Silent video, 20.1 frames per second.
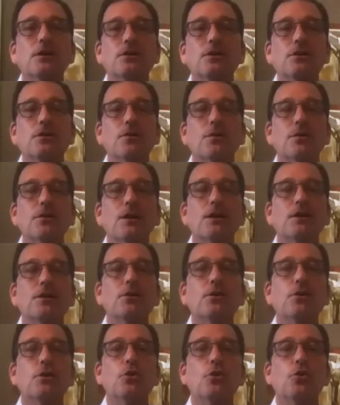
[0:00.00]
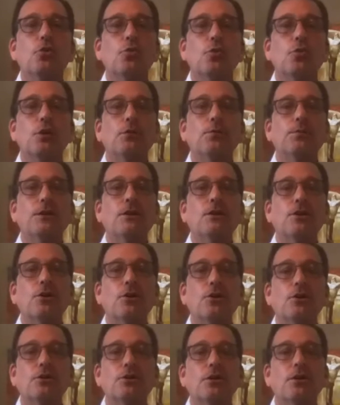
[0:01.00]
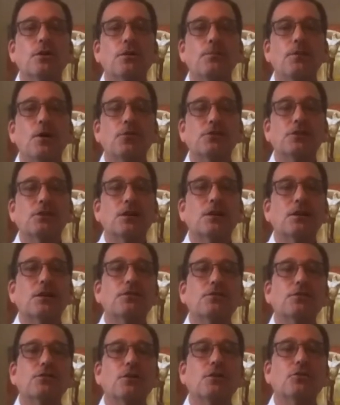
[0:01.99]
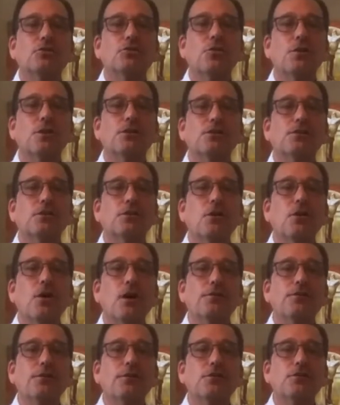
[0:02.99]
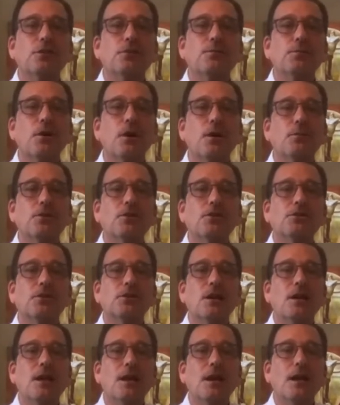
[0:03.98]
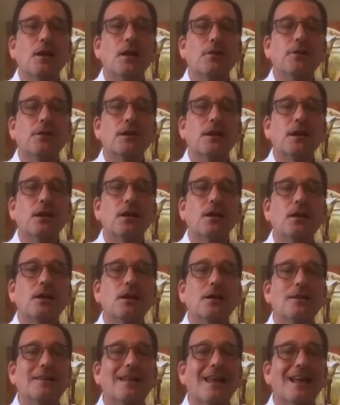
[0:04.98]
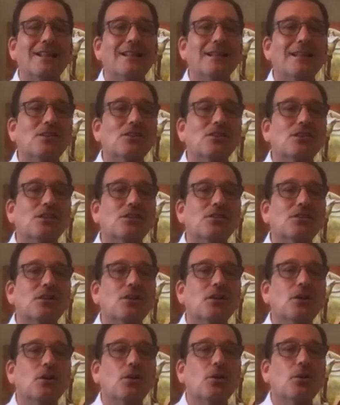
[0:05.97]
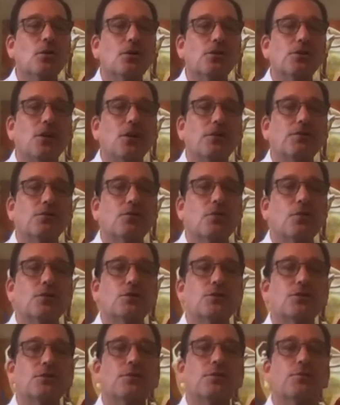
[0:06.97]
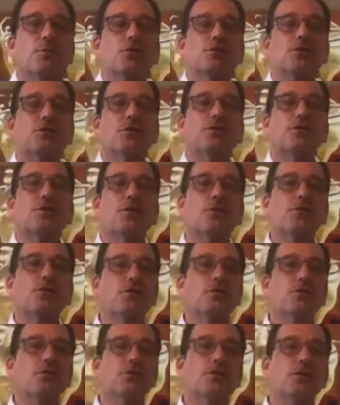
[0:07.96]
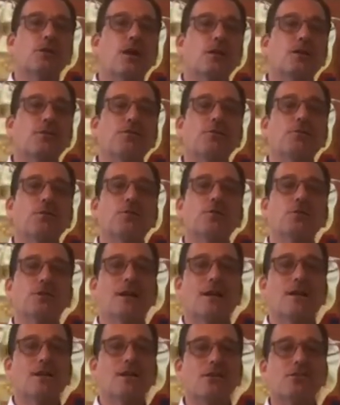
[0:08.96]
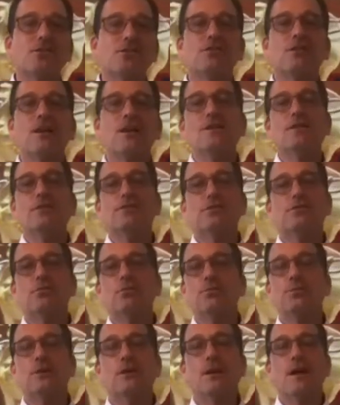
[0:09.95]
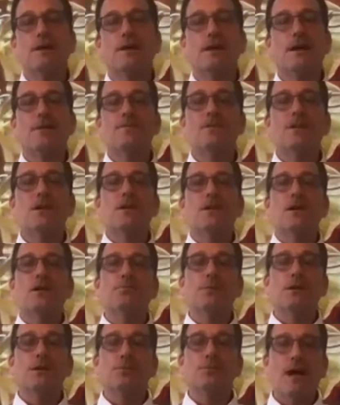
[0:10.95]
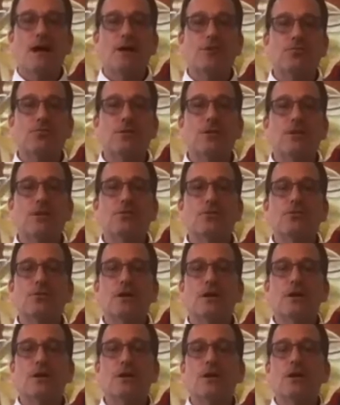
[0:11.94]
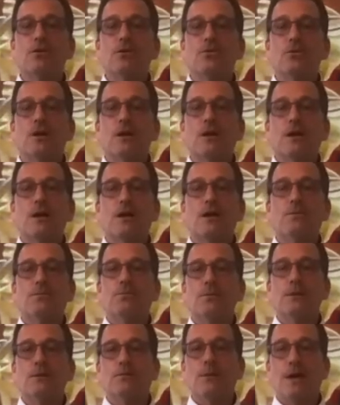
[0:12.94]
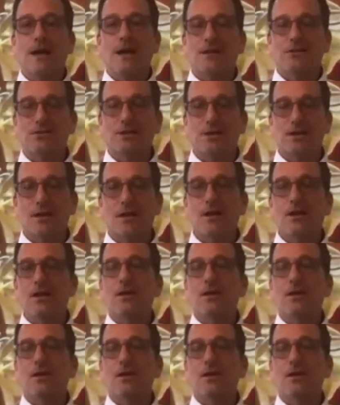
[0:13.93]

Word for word: do you think will be hurt the most? And I give you a choice office, apartments, healthcare, net leases, or self-storage. For most, for those of you who are not familiar with net leases, net leases would be like a, a big box real, uh, uh, big box uh,